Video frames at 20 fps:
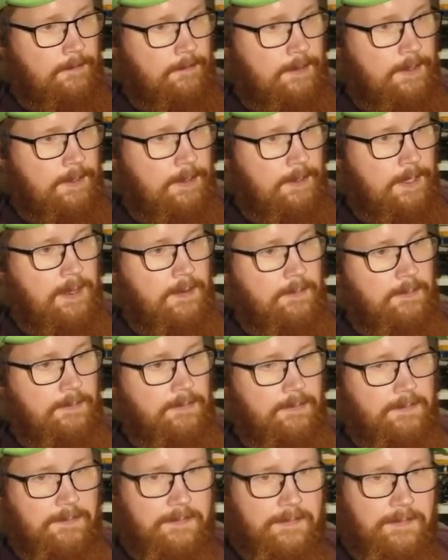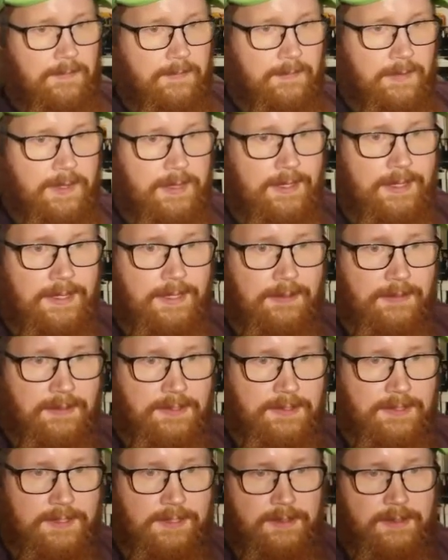Got him! Very
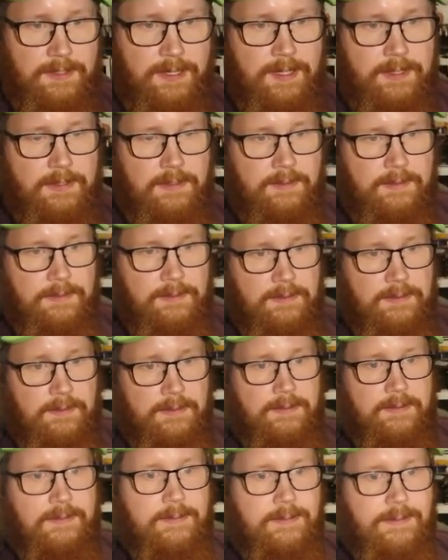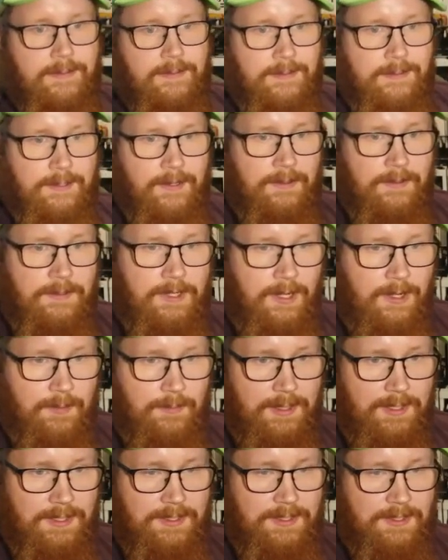interesting challenge. Don't call
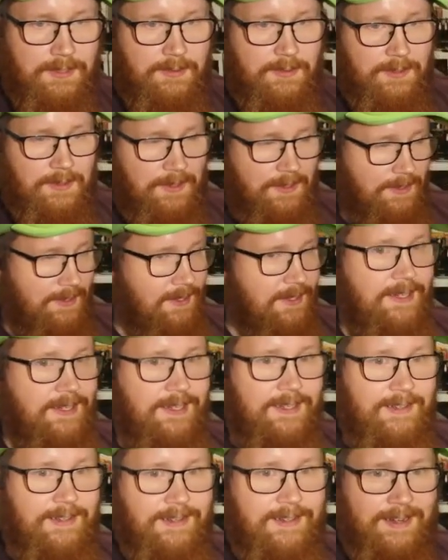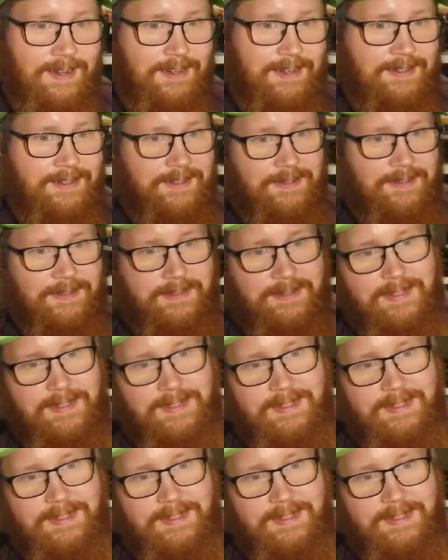me Junior, Indiana Jones.